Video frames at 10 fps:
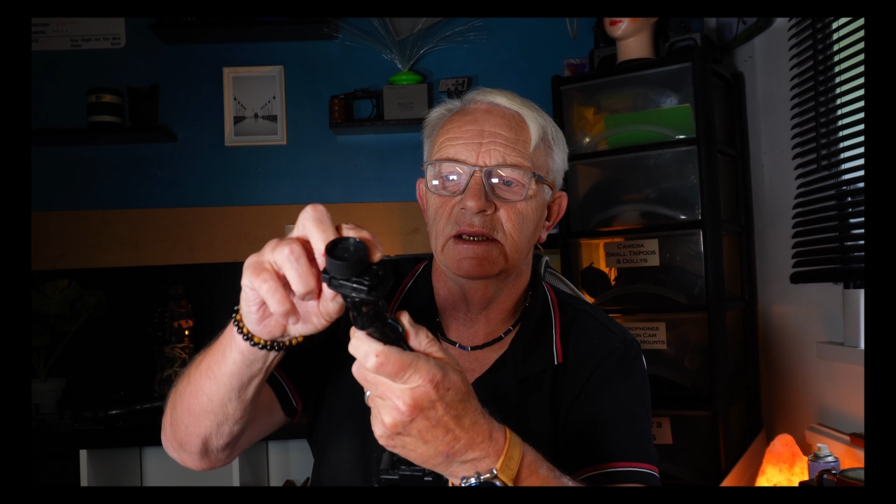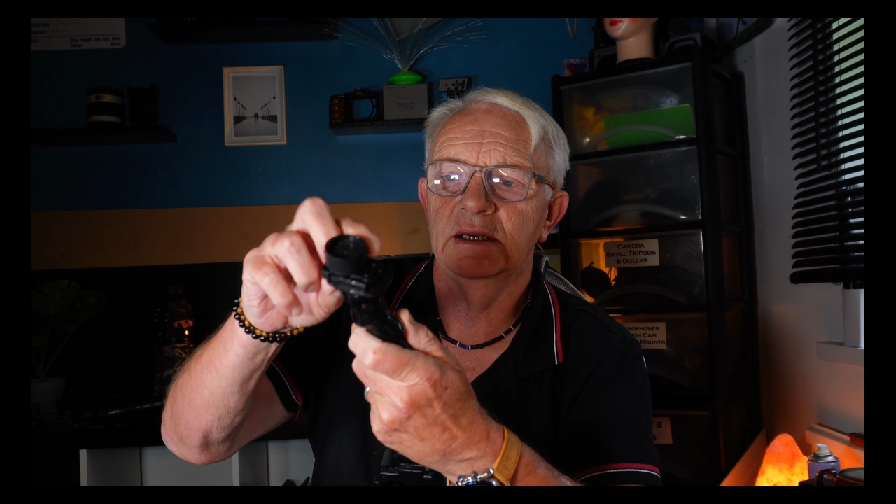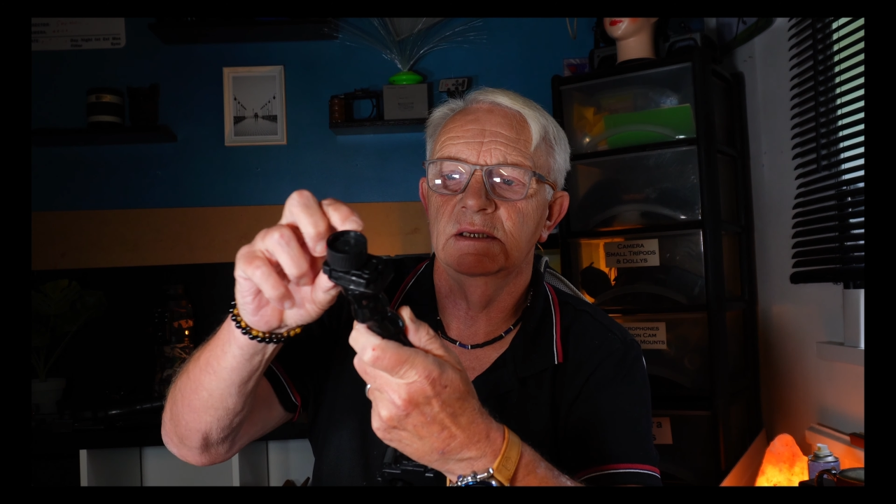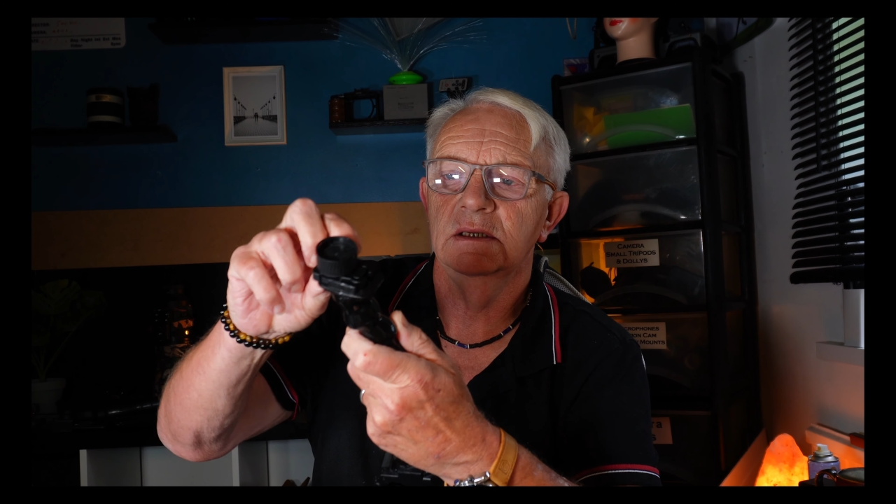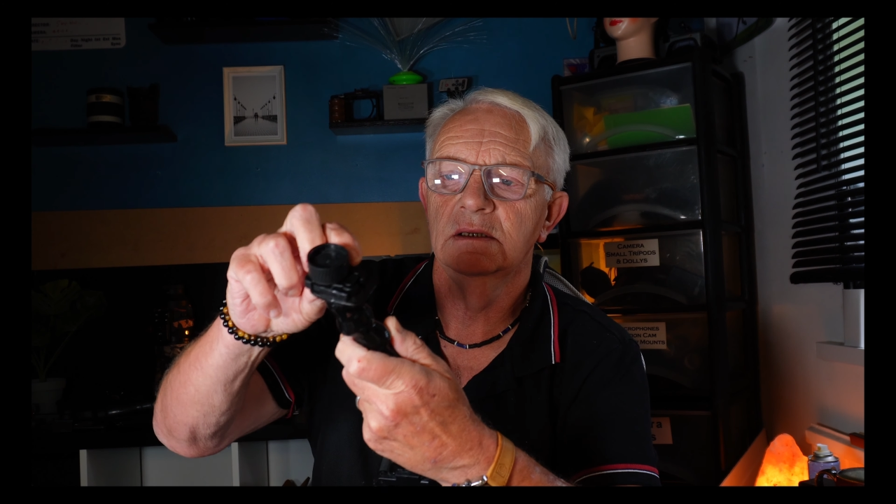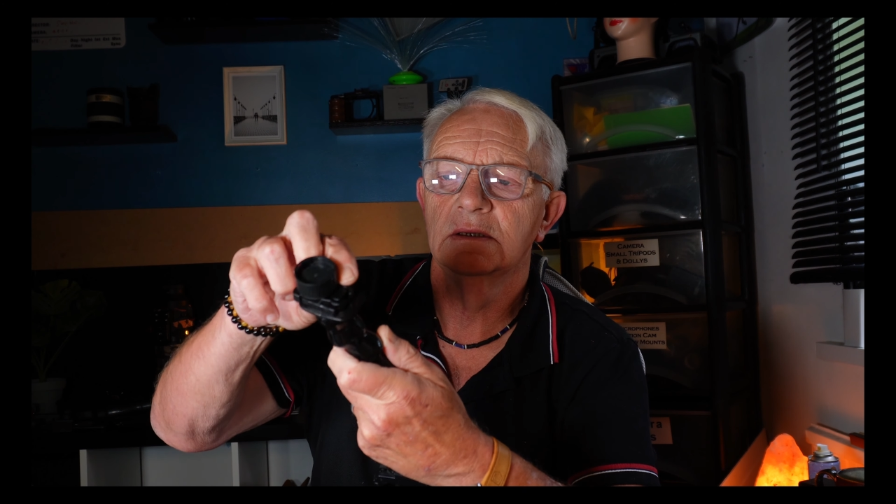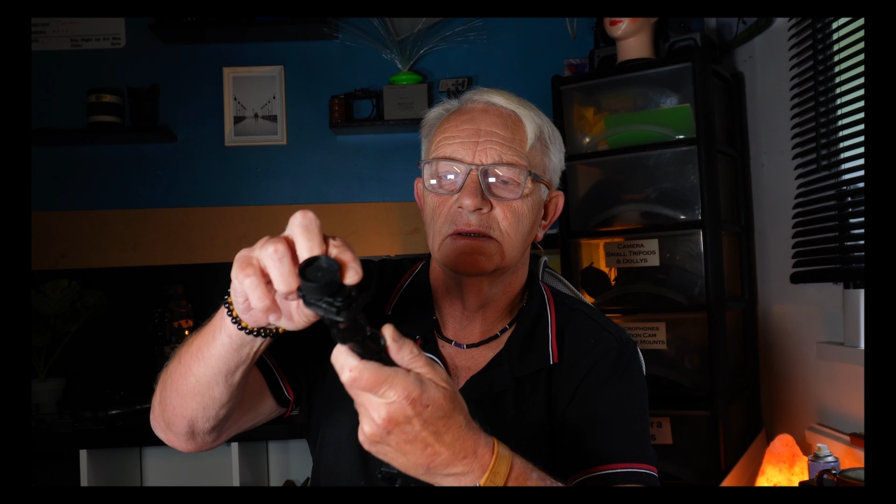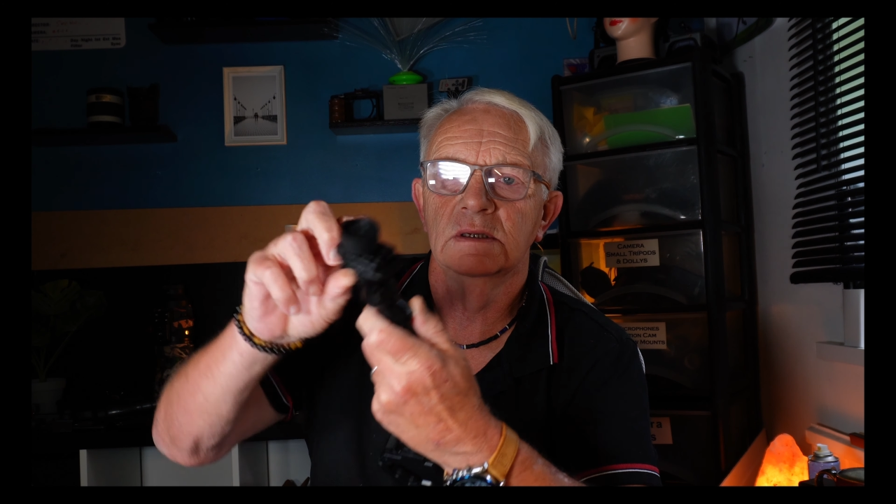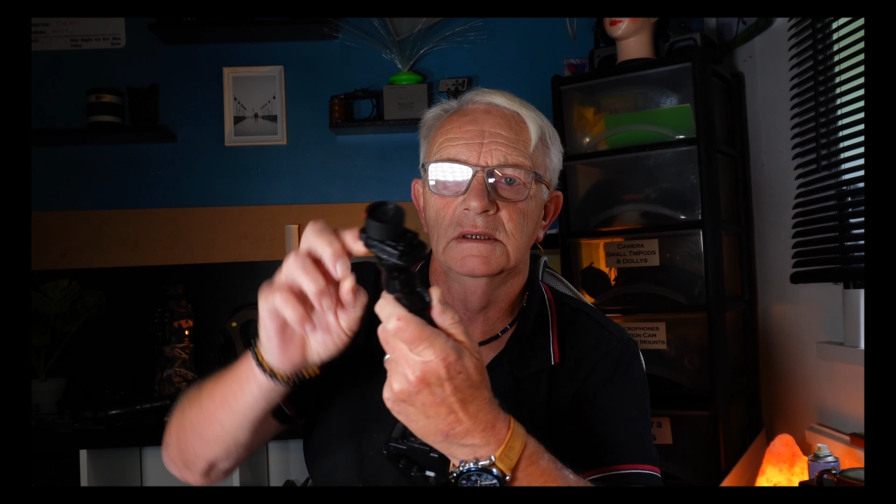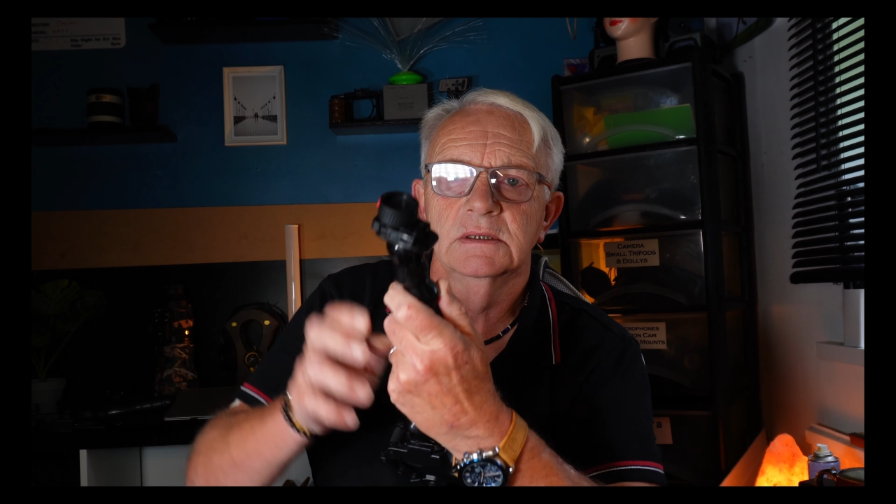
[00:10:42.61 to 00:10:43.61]
in
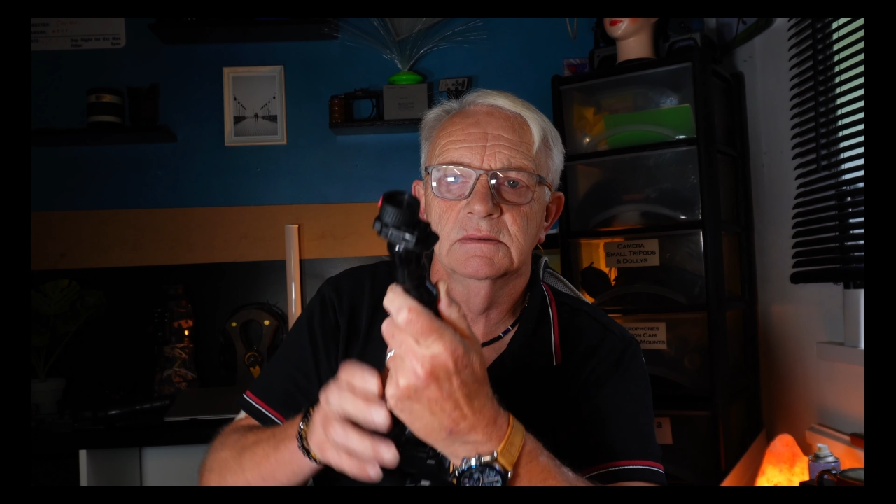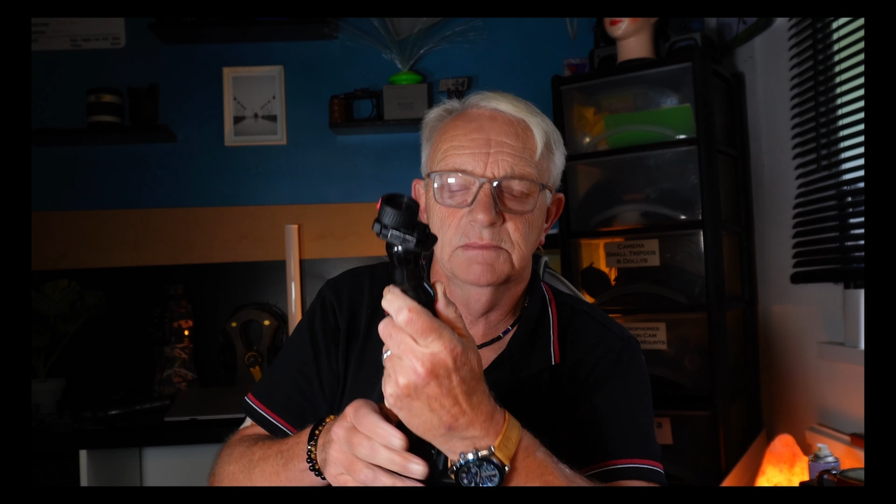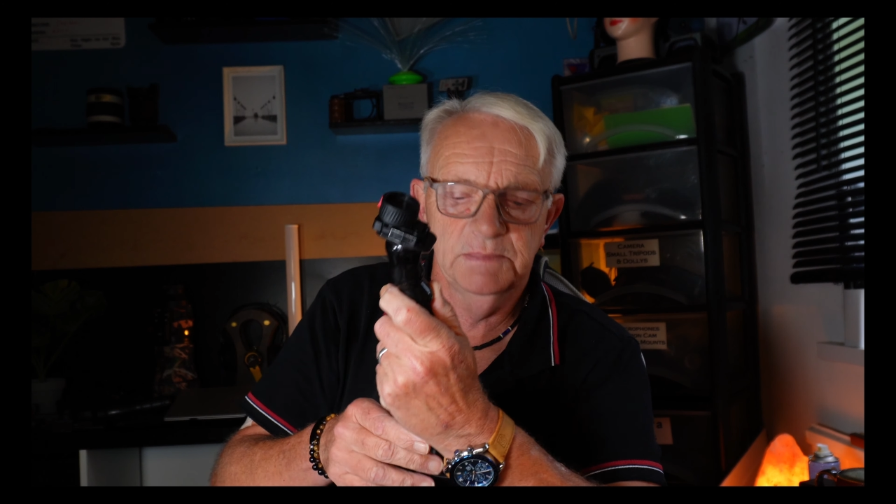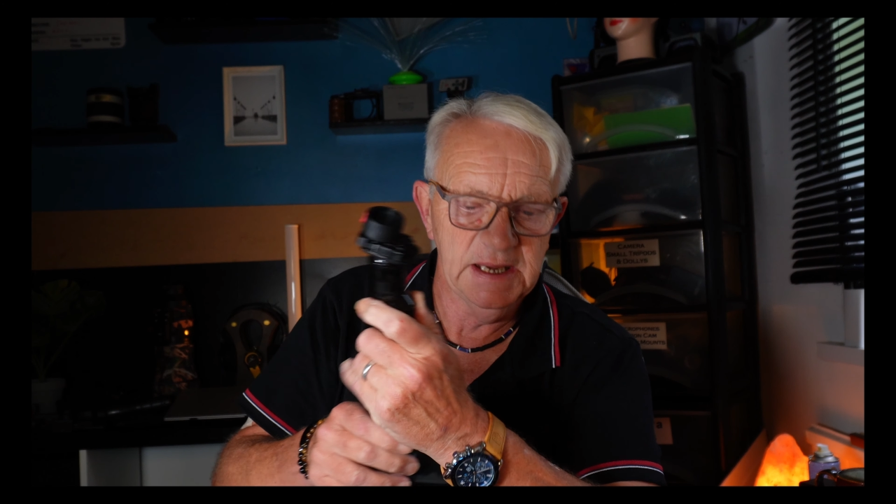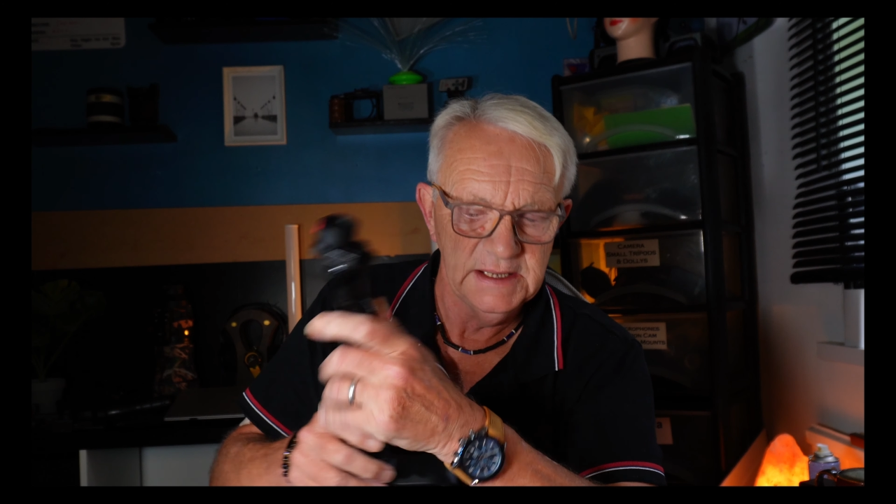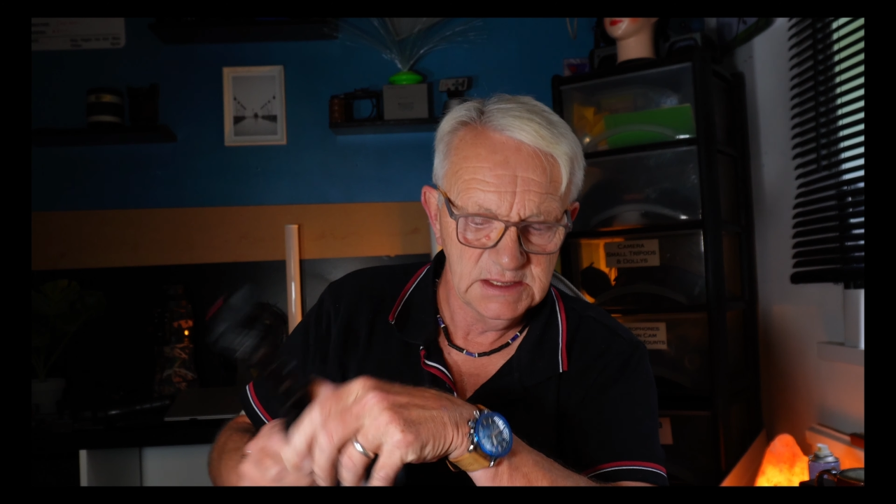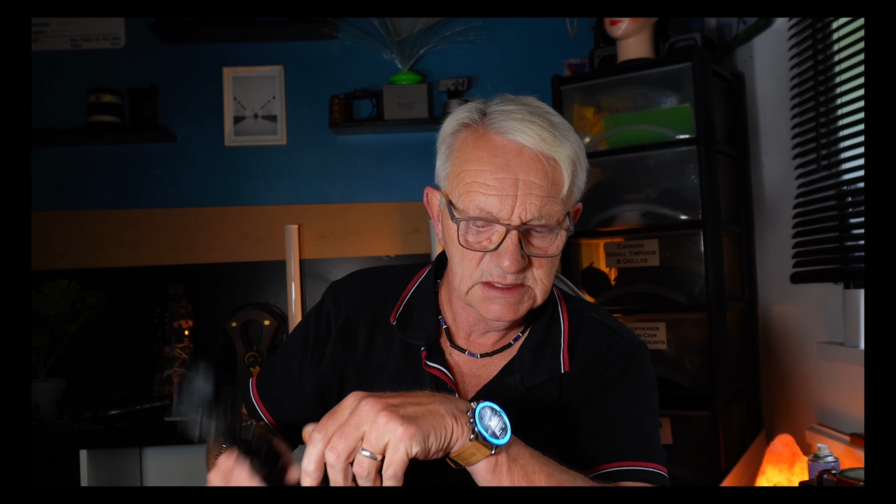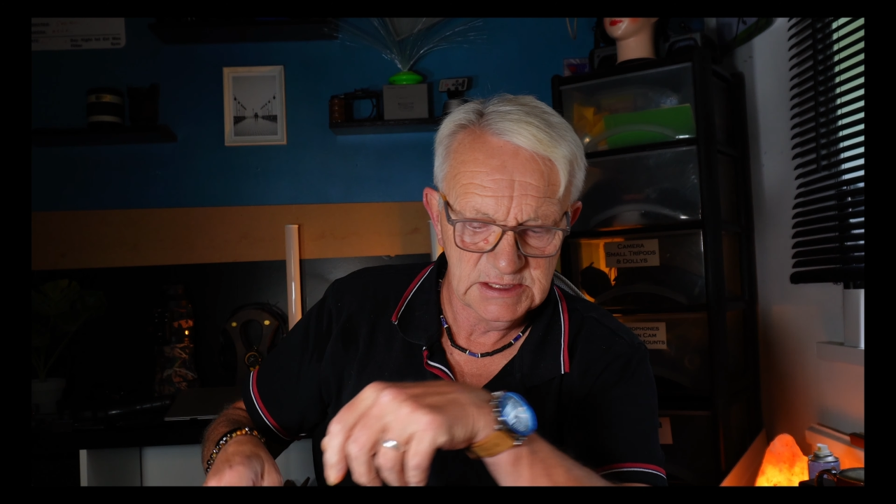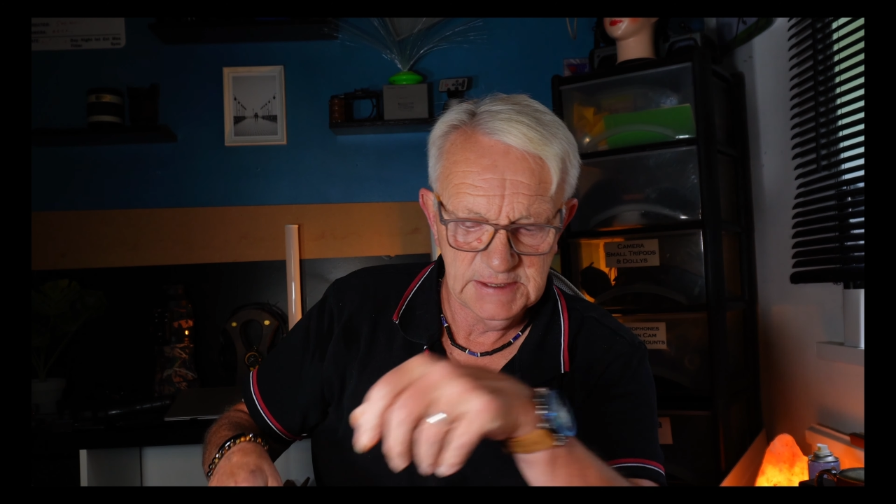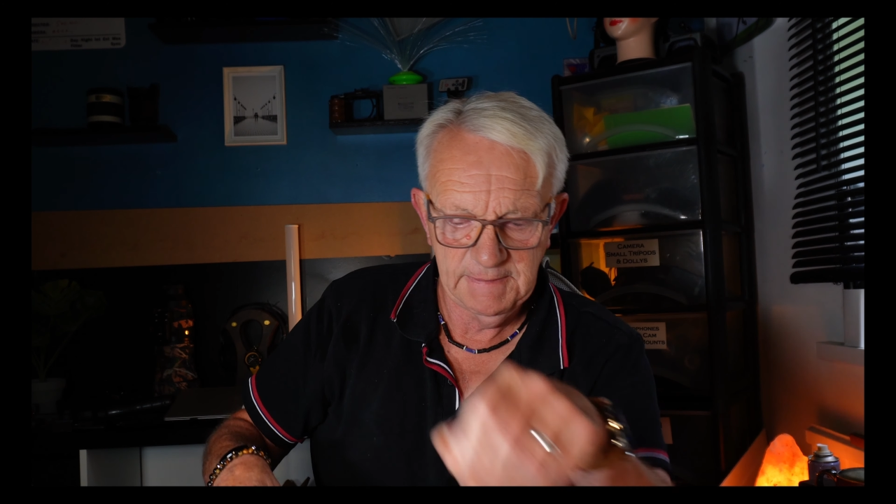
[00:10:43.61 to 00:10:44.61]
base.